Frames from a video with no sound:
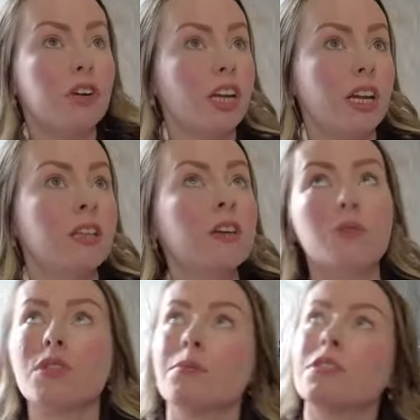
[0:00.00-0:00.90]
our grain that
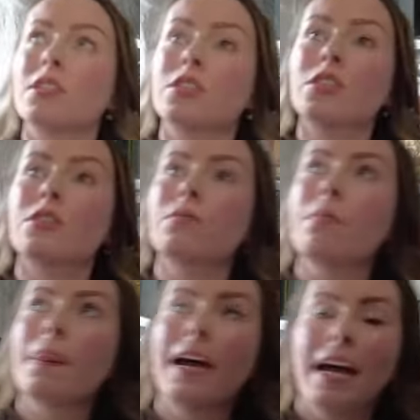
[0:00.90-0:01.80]
goes upstairs
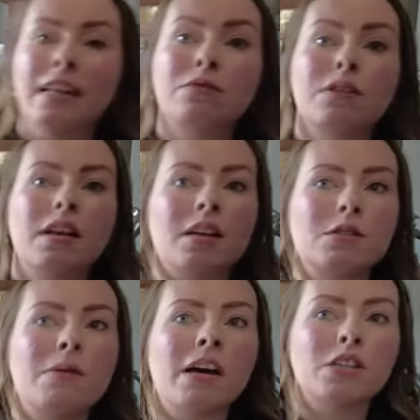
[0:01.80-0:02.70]
ahead of the
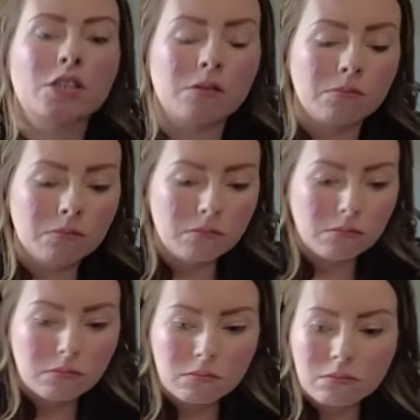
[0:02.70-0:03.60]
next mash.
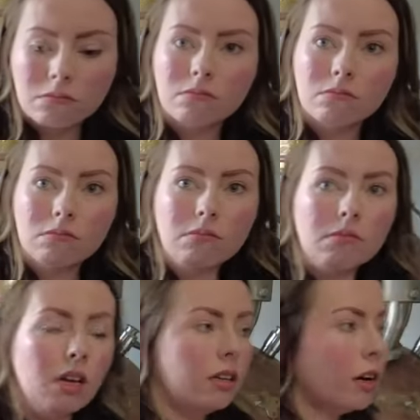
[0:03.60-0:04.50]

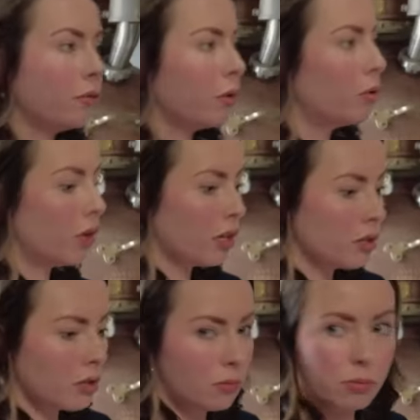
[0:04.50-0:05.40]
And then if we go
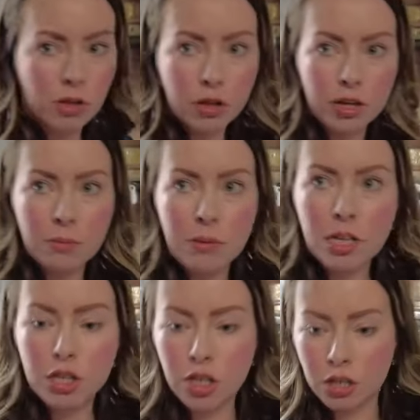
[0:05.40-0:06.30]
round, we'll look in the
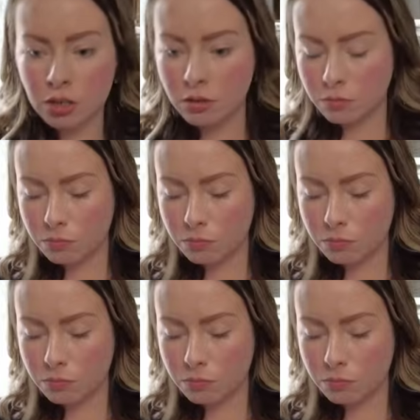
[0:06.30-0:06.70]
mash tun.